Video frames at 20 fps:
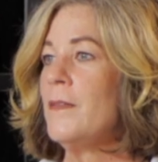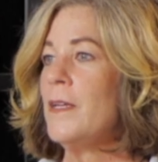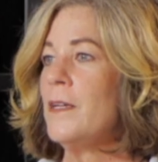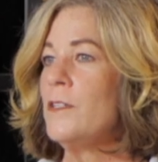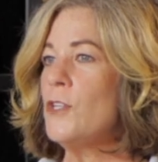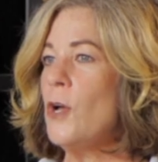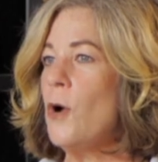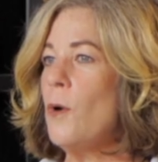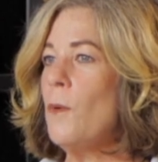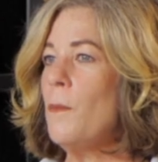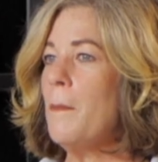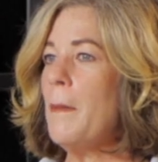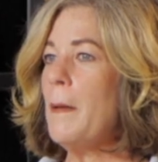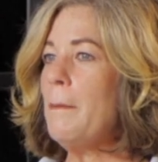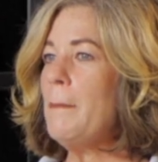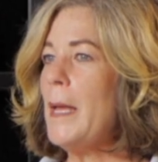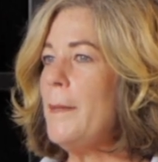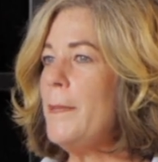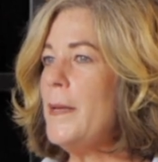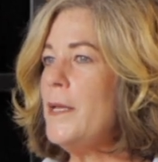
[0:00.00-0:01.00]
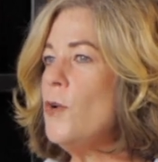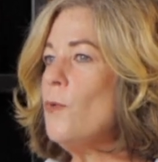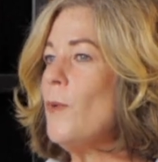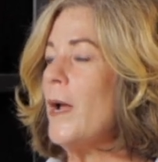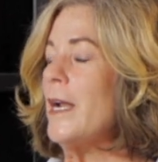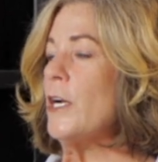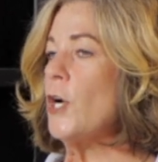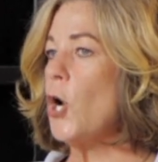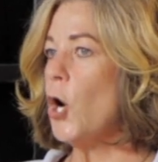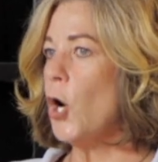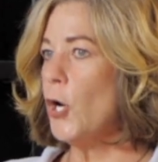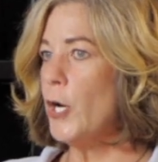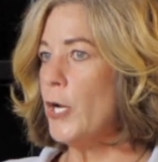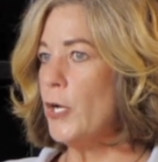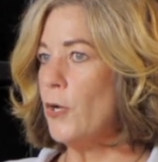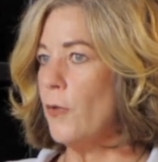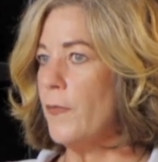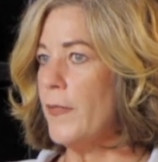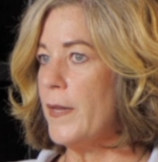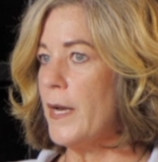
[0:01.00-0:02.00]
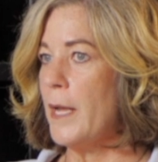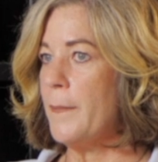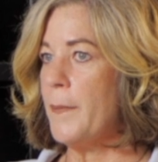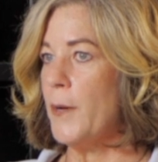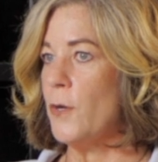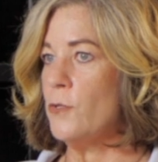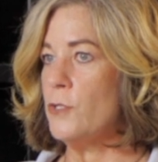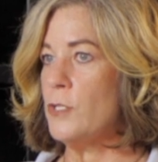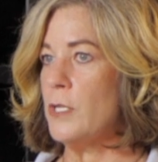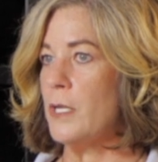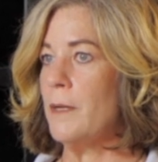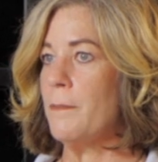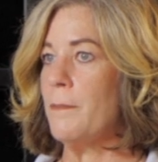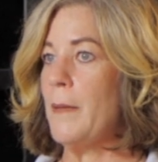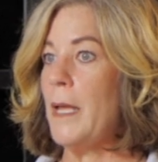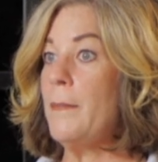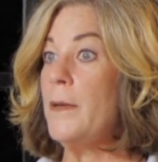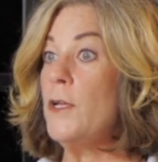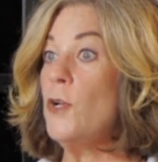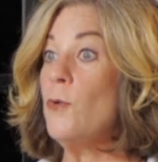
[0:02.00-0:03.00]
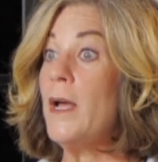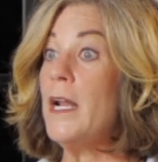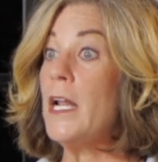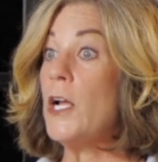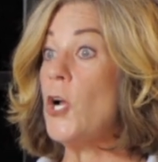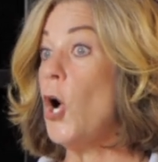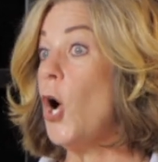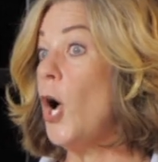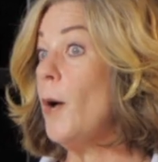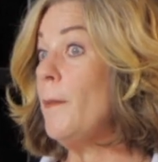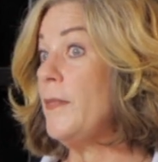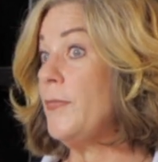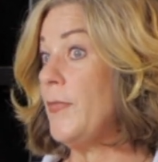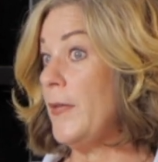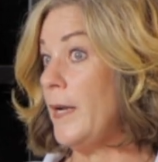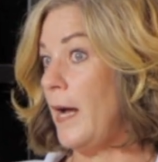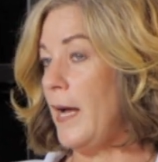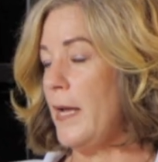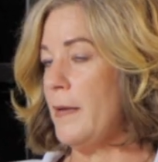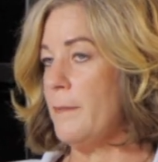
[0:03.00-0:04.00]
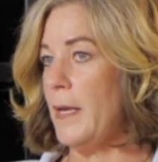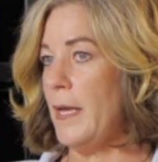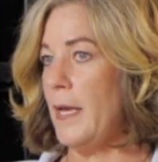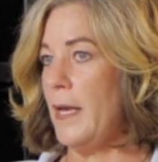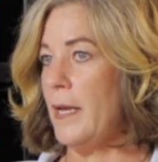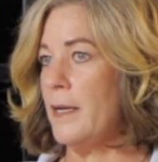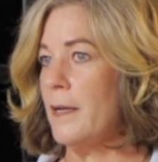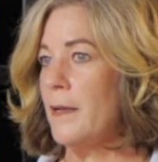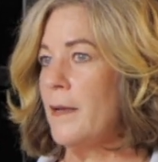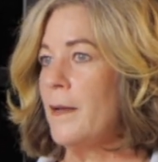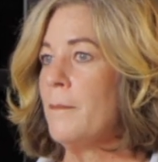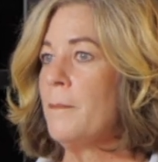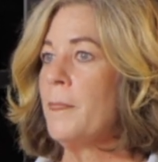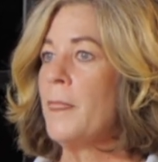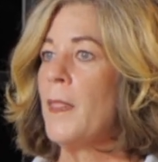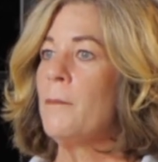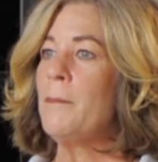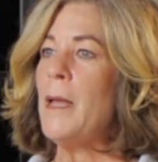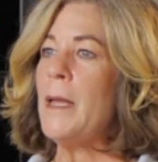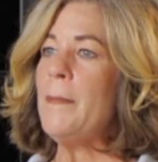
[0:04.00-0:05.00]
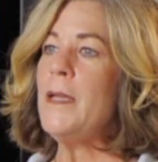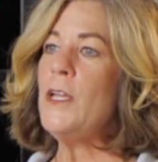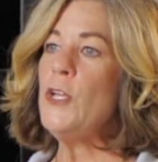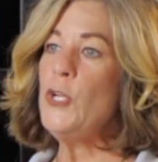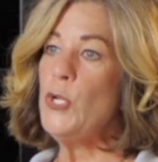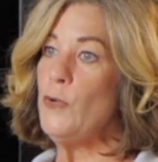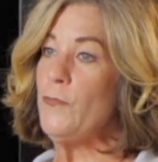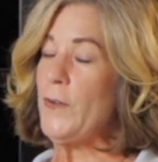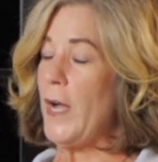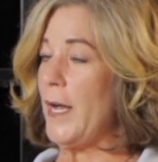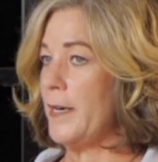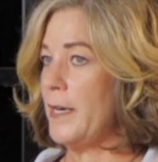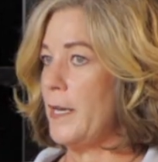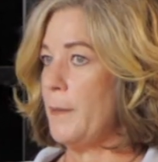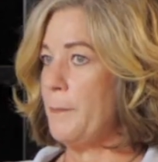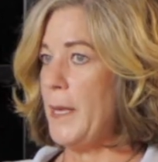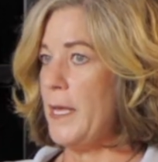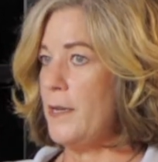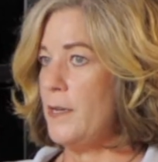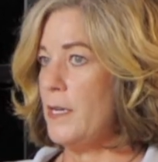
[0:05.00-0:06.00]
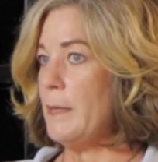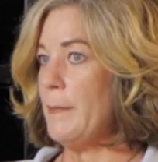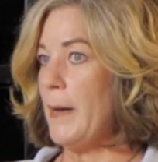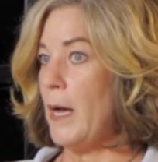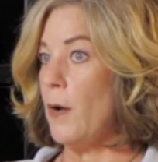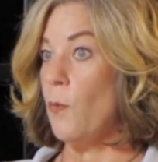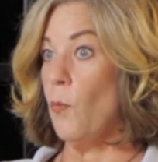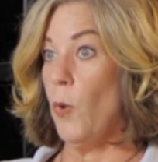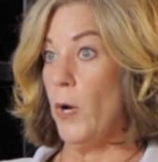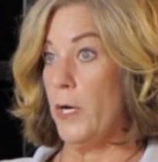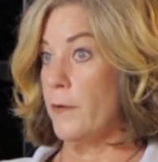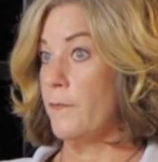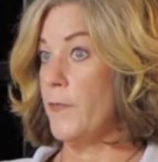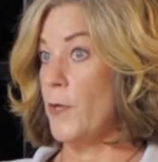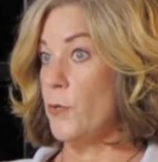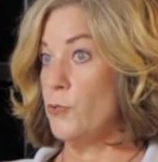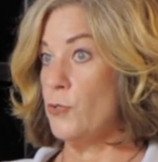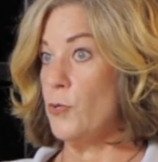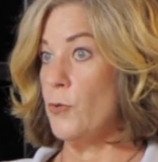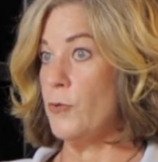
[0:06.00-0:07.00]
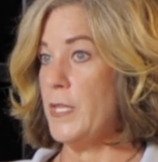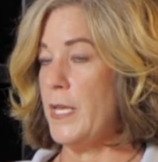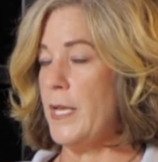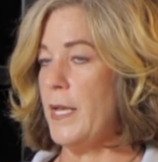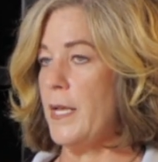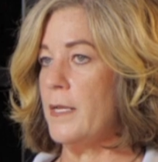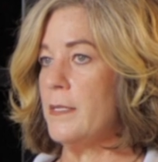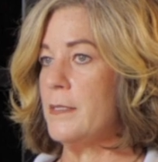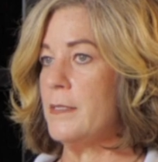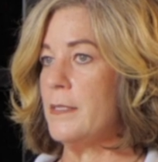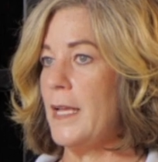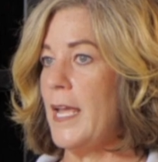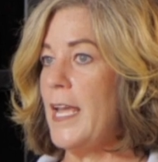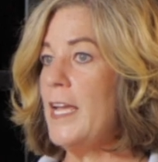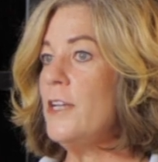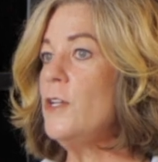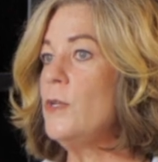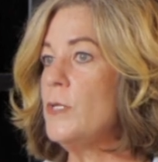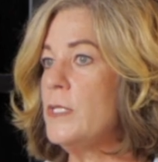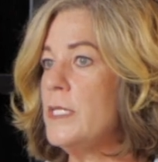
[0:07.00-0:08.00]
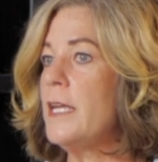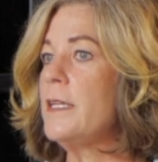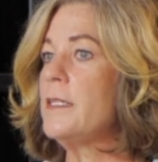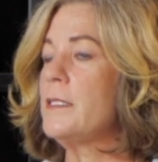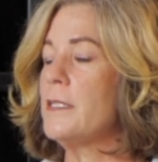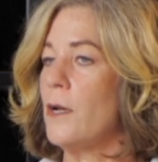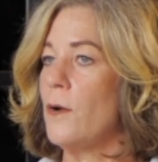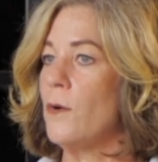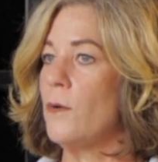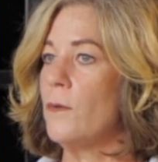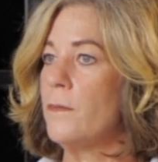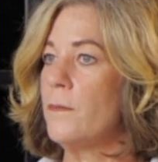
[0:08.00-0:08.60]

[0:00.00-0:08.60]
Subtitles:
So maybe you read an article that I posted. Maybe you read a comment that I made. Maybe you've got an opinion about one of those two things and you say so.